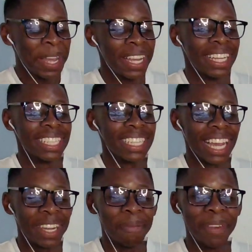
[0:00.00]
It's
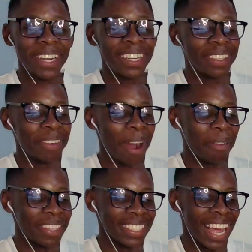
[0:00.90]
like a minute ago.
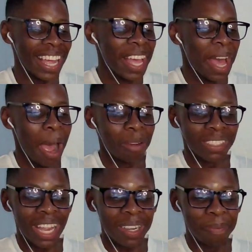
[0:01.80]
I was
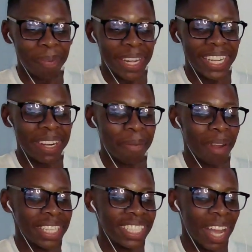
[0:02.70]
not complaining
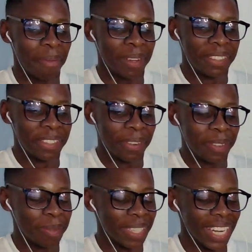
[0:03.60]
about these type of
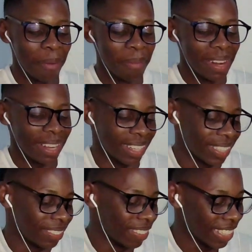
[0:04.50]
jokes, but I'm.
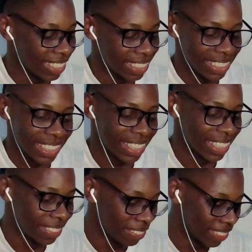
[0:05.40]
Oh my
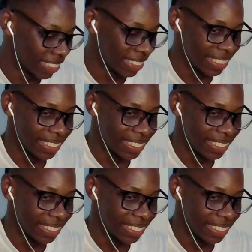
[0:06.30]
god.